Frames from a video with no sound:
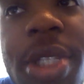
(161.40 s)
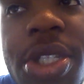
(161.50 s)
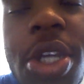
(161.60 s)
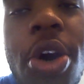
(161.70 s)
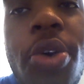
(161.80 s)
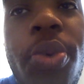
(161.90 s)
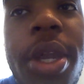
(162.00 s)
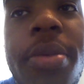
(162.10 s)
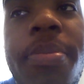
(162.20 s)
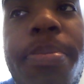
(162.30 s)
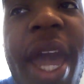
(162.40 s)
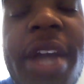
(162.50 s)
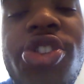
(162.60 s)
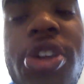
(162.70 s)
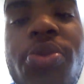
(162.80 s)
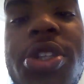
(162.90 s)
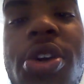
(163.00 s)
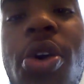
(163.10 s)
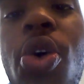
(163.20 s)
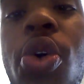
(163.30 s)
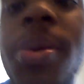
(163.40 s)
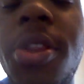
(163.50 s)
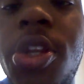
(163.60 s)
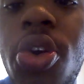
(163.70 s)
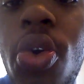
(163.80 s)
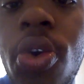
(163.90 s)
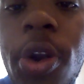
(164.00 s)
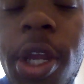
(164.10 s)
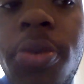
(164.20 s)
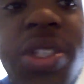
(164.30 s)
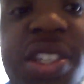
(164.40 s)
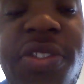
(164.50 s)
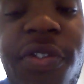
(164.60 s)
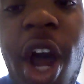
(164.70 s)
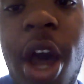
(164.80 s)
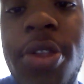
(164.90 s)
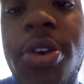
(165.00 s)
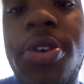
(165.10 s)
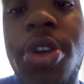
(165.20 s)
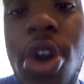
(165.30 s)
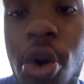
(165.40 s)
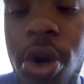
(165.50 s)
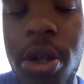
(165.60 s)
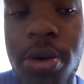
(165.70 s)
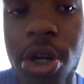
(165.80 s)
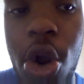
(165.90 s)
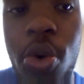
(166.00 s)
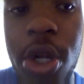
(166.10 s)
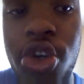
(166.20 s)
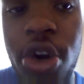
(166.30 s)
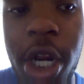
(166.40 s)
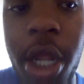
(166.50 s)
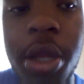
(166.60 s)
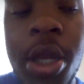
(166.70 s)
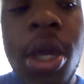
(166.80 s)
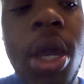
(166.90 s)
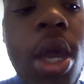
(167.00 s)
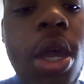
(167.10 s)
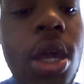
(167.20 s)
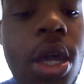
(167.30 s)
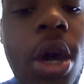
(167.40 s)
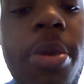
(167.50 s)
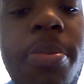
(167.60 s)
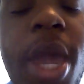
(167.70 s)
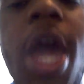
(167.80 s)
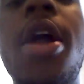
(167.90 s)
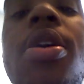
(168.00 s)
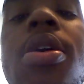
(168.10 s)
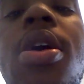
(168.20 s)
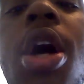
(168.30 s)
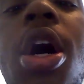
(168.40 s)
So when Patrick went to go open the door, it was his father, Noah Drake, coming back.